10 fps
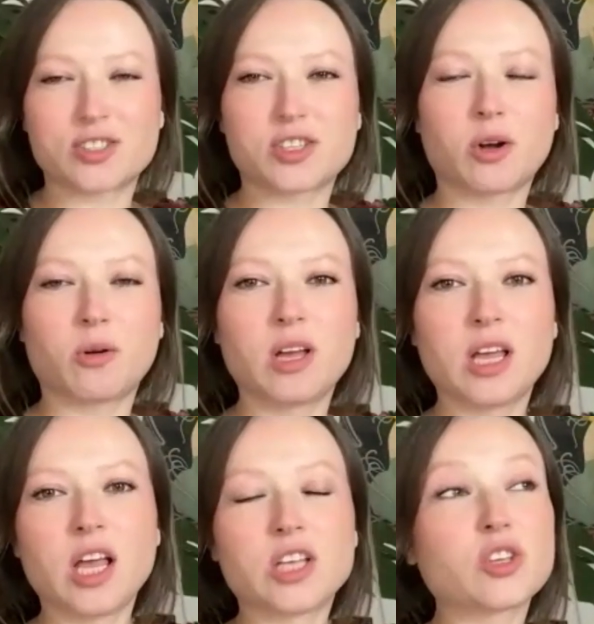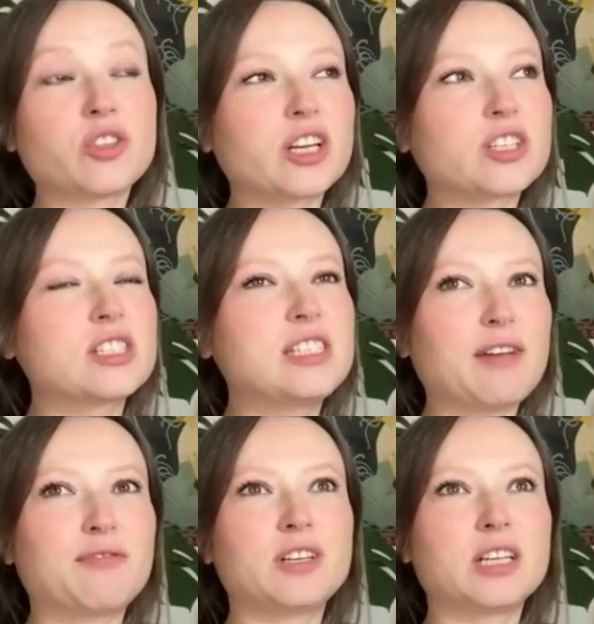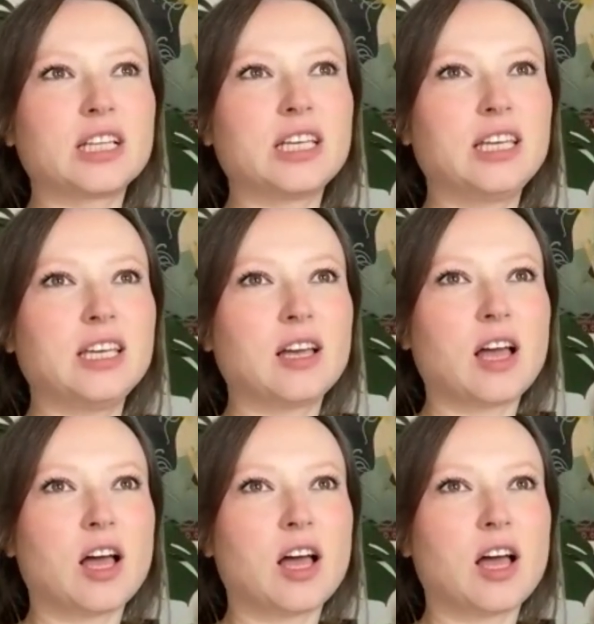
So, so there's definitely